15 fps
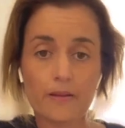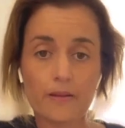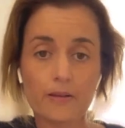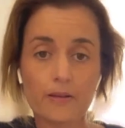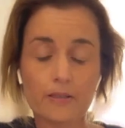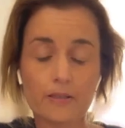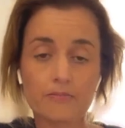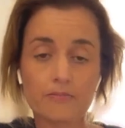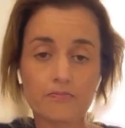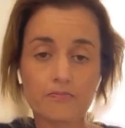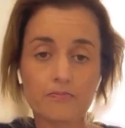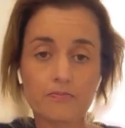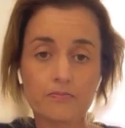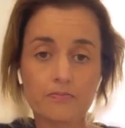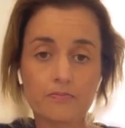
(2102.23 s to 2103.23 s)

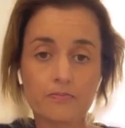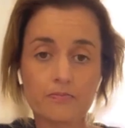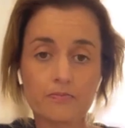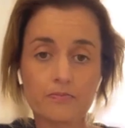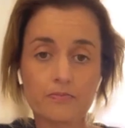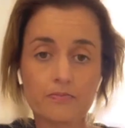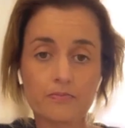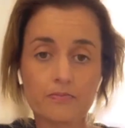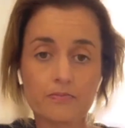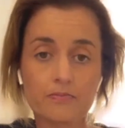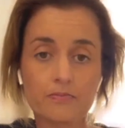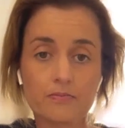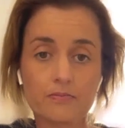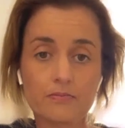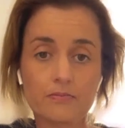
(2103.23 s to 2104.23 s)

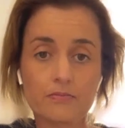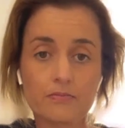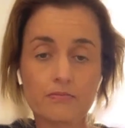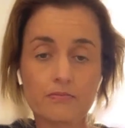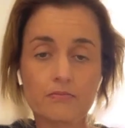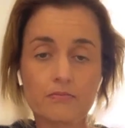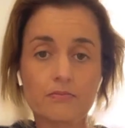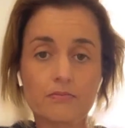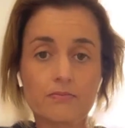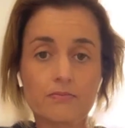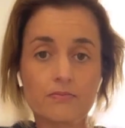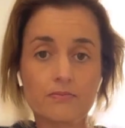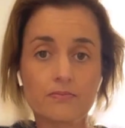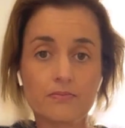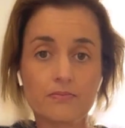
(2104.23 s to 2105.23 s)

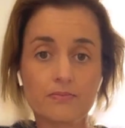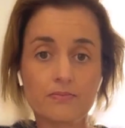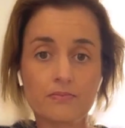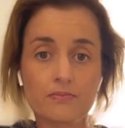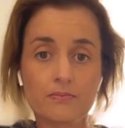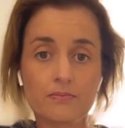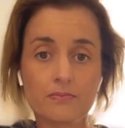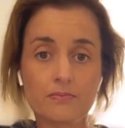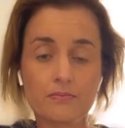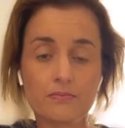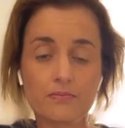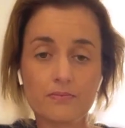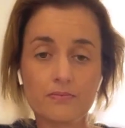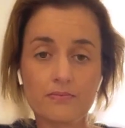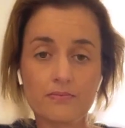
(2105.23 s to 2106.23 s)

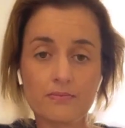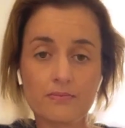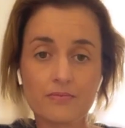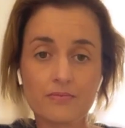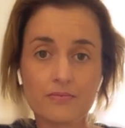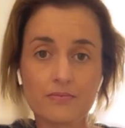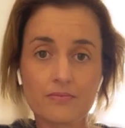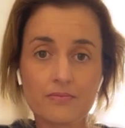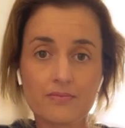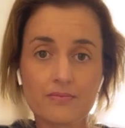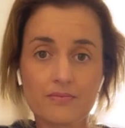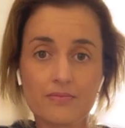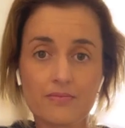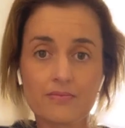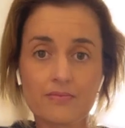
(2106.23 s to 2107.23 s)

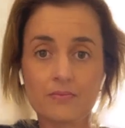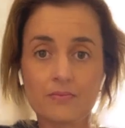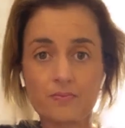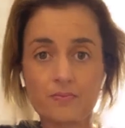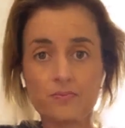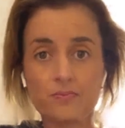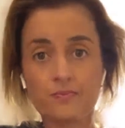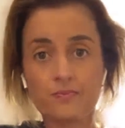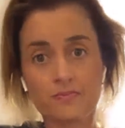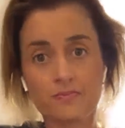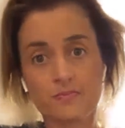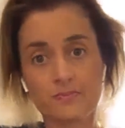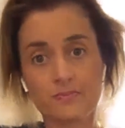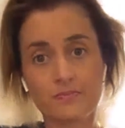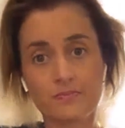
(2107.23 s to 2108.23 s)

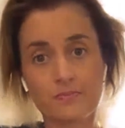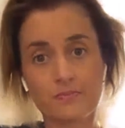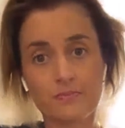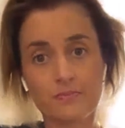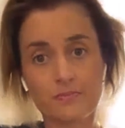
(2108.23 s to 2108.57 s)
[no speech]